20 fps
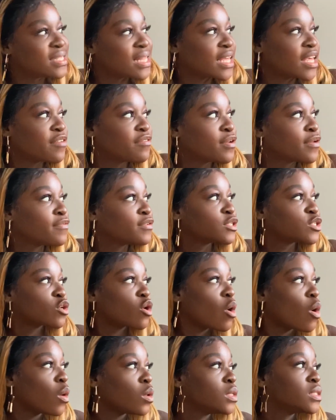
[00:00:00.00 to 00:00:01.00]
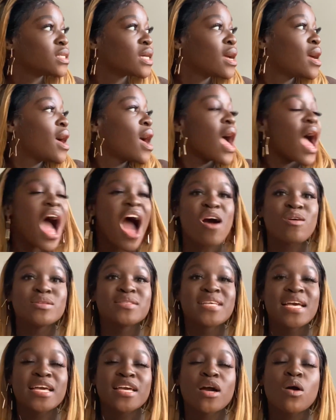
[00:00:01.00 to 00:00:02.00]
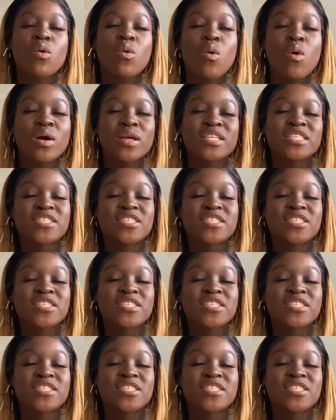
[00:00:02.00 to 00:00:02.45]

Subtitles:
Like even if it's cold, I would take a walk.